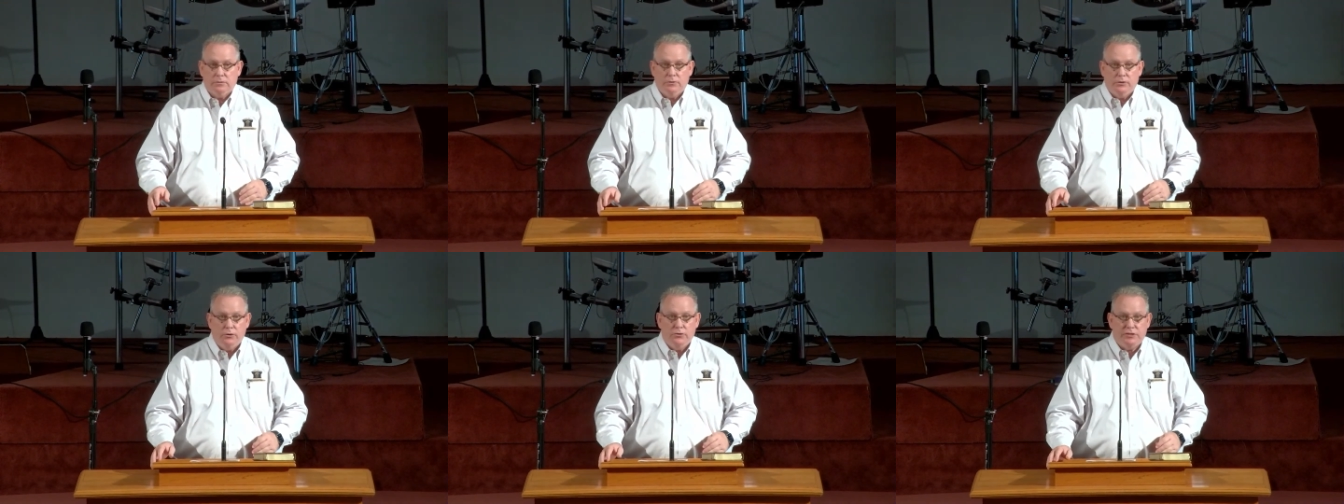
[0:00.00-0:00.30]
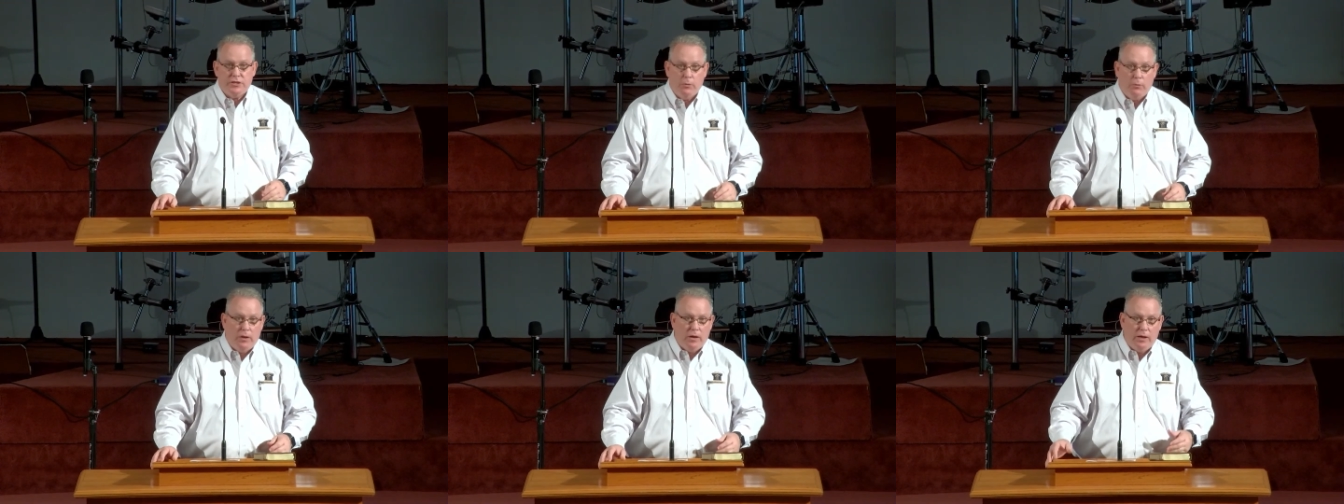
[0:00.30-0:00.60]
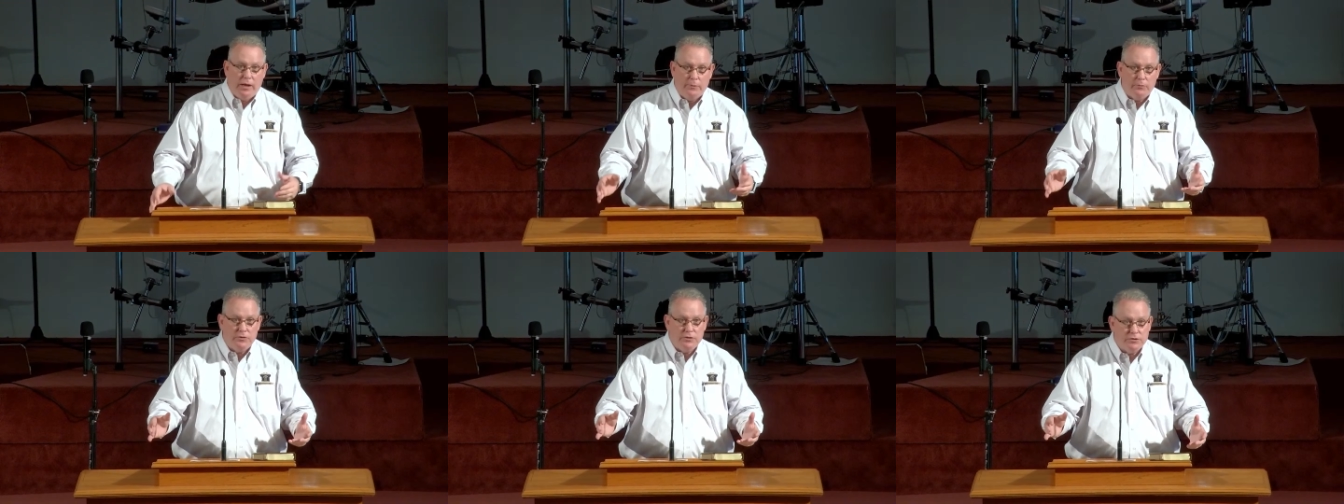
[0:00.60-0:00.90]
You say, well,
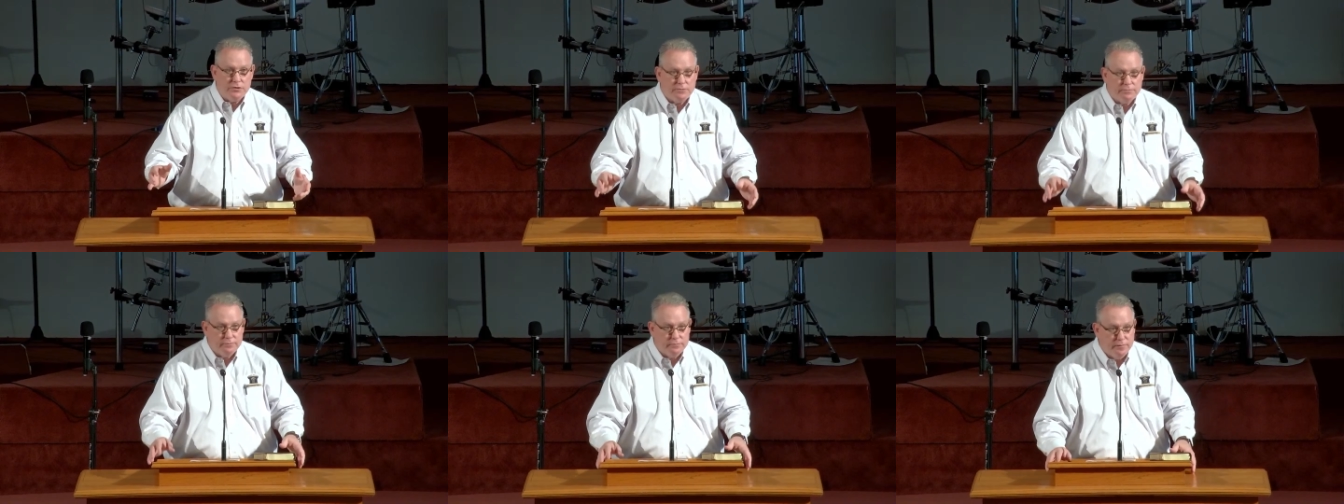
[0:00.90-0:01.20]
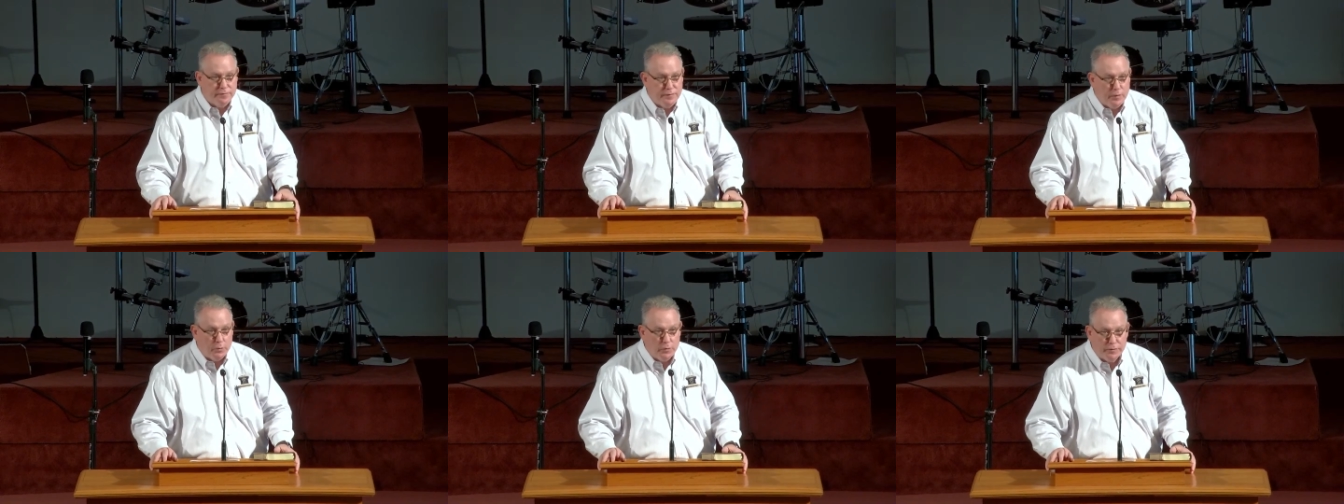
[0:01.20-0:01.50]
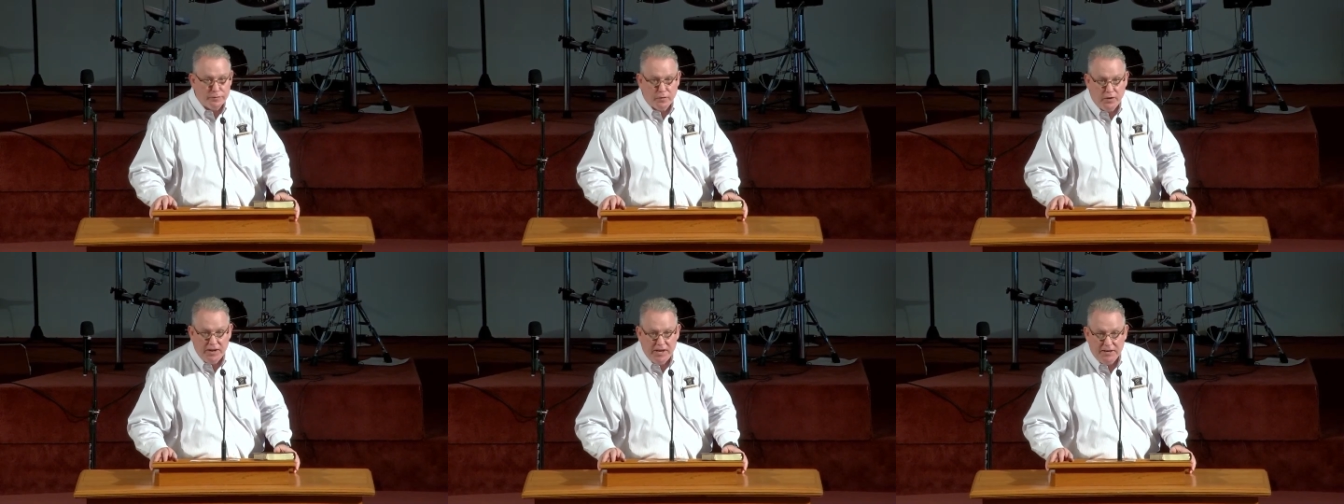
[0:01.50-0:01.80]
I would just phone a
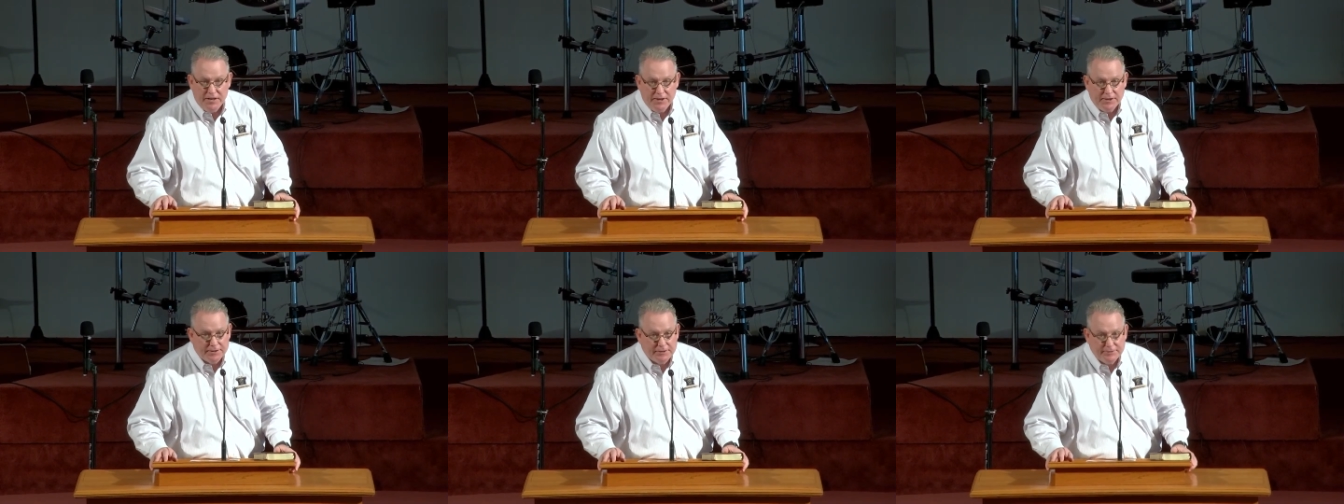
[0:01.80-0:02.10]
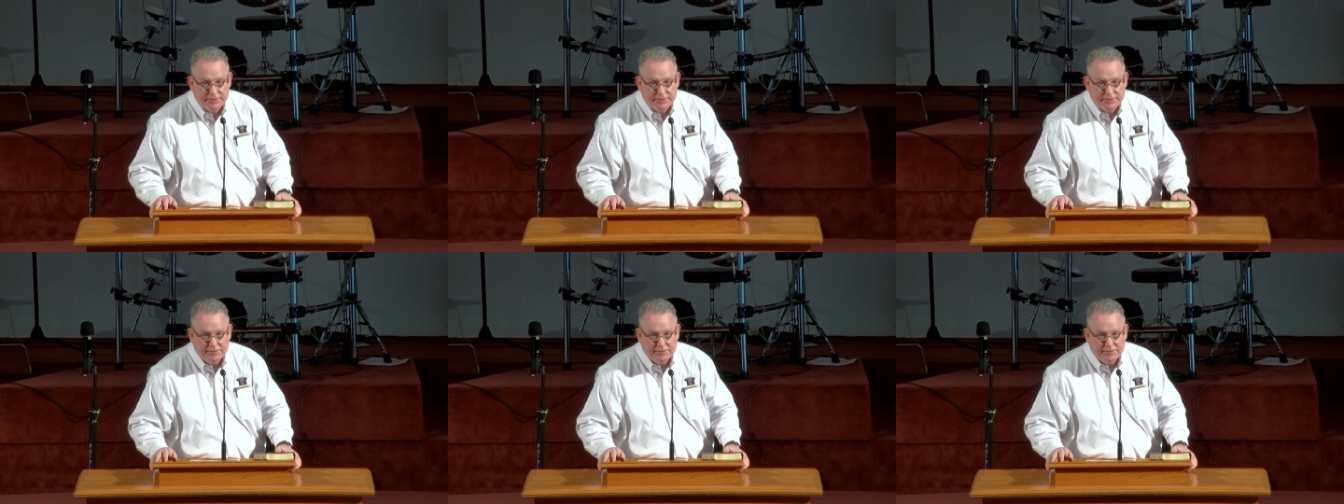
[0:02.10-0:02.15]
friend.